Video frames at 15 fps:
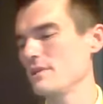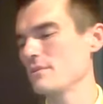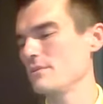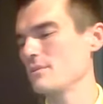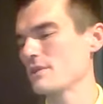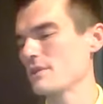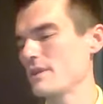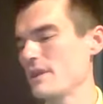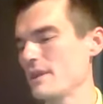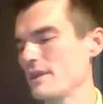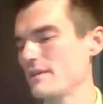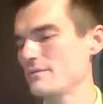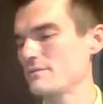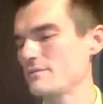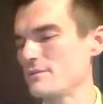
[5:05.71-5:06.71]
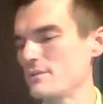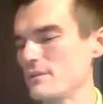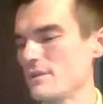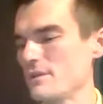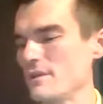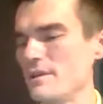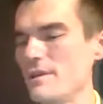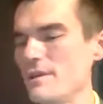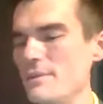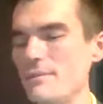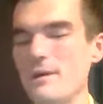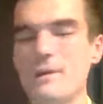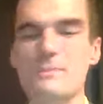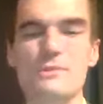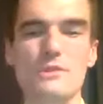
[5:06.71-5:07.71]
You know, we're going to have a
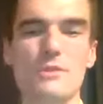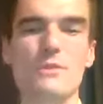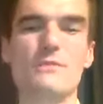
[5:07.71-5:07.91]
hip-hop show